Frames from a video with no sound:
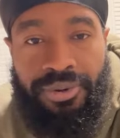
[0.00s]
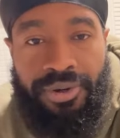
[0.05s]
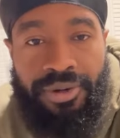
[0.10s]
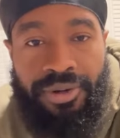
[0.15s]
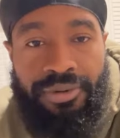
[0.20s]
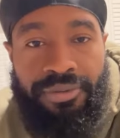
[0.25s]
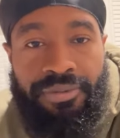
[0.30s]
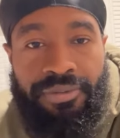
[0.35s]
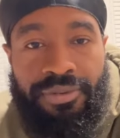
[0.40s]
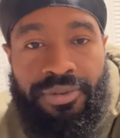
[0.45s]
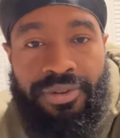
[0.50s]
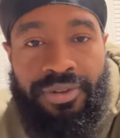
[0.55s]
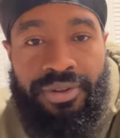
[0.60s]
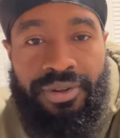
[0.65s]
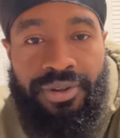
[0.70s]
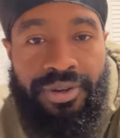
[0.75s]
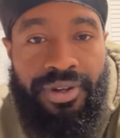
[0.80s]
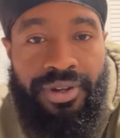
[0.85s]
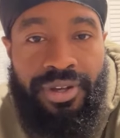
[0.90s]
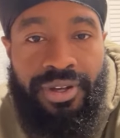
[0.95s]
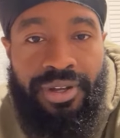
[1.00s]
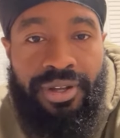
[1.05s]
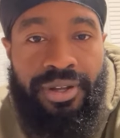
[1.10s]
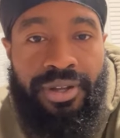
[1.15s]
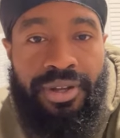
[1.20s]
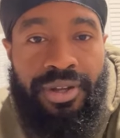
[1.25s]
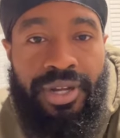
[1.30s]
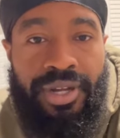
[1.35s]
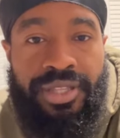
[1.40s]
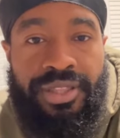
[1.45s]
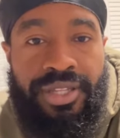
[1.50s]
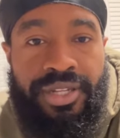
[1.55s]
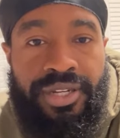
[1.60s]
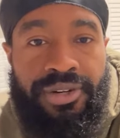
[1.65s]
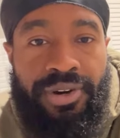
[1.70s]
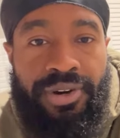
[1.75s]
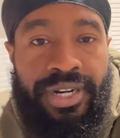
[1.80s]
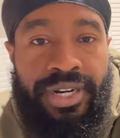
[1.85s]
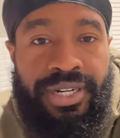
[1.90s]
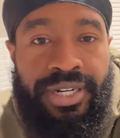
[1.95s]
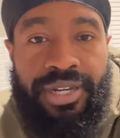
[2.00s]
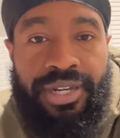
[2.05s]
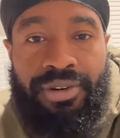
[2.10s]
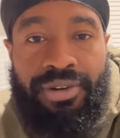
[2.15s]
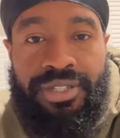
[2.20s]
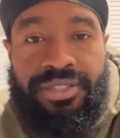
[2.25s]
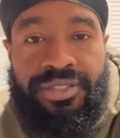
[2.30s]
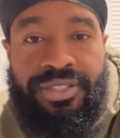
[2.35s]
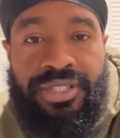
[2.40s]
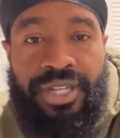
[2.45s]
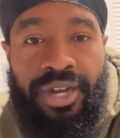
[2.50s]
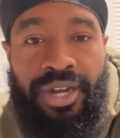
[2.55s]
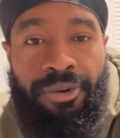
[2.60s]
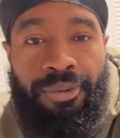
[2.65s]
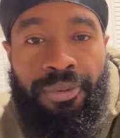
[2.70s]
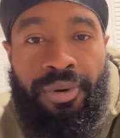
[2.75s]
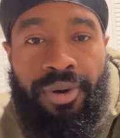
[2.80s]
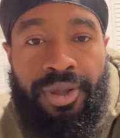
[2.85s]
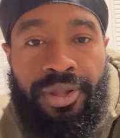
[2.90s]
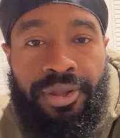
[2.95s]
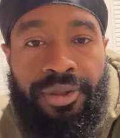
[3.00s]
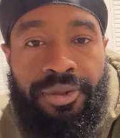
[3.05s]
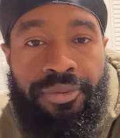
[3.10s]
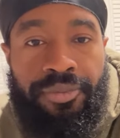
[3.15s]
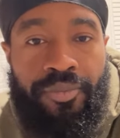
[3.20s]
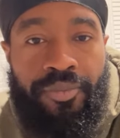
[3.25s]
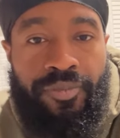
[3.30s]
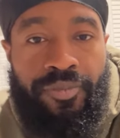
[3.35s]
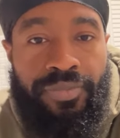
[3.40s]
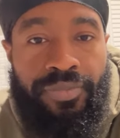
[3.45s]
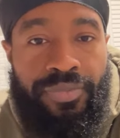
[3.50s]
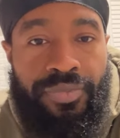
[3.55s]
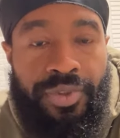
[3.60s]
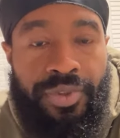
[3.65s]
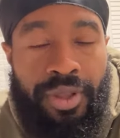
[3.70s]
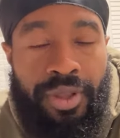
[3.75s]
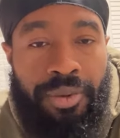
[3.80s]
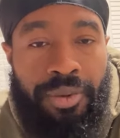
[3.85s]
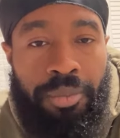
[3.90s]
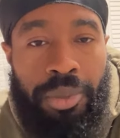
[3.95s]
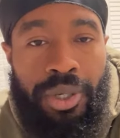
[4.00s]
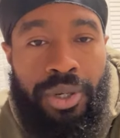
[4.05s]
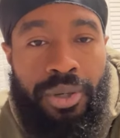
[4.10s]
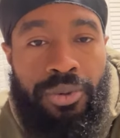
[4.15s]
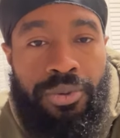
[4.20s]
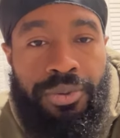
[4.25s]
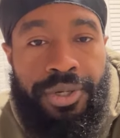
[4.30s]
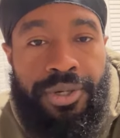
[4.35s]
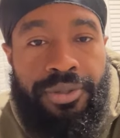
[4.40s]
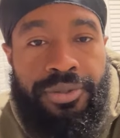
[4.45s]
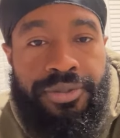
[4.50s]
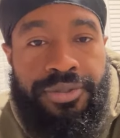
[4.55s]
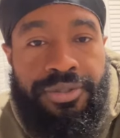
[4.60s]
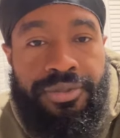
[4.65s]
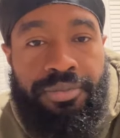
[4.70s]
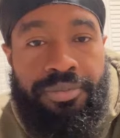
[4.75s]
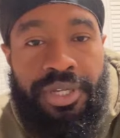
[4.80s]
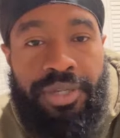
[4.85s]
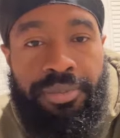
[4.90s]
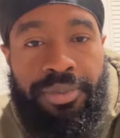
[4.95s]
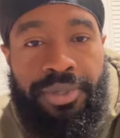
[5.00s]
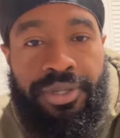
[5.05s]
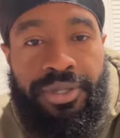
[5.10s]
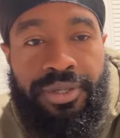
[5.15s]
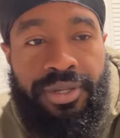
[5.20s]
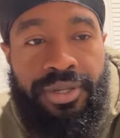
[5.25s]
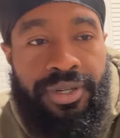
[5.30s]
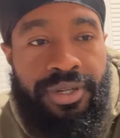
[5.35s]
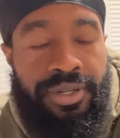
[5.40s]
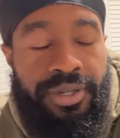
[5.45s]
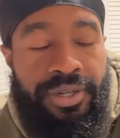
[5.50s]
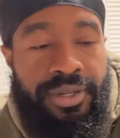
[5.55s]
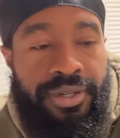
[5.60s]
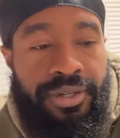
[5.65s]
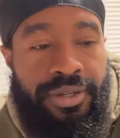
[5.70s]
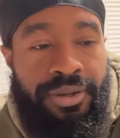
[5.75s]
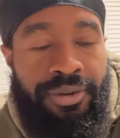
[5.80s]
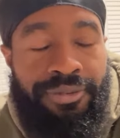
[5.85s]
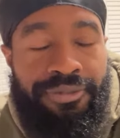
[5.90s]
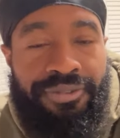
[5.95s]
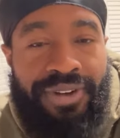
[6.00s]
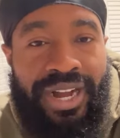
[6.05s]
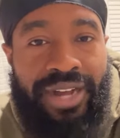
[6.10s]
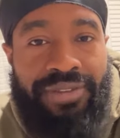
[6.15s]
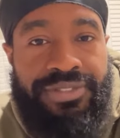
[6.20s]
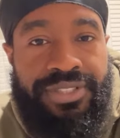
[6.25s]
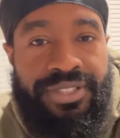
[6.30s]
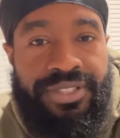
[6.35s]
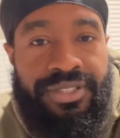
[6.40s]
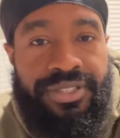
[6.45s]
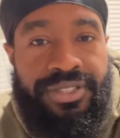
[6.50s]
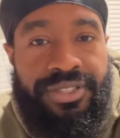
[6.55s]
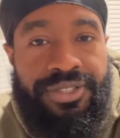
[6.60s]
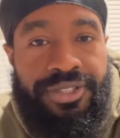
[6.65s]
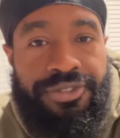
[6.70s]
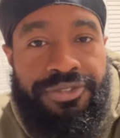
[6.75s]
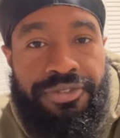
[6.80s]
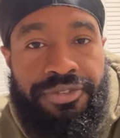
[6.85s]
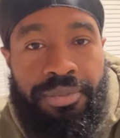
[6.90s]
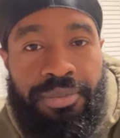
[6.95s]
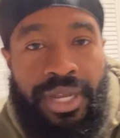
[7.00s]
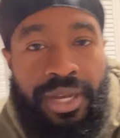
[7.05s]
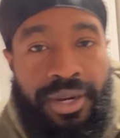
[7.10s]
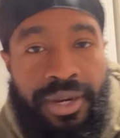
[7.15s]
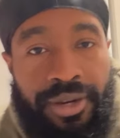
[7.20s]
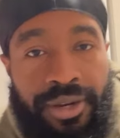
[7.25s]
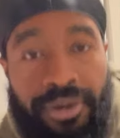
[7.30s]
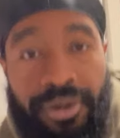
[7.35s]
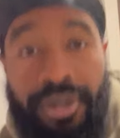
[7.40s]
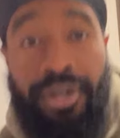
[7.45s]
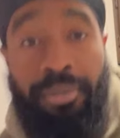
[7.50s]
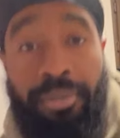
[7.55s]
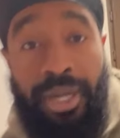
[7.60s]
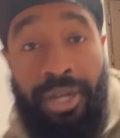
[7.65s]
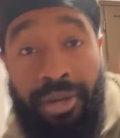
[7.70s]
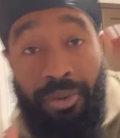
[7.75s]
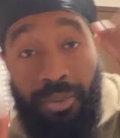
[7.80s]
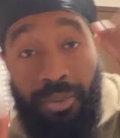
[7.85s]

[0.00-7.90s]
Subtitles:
of. I think right now I just got one. But who knows? Maybe 5, 6 years from now they're gonna come out the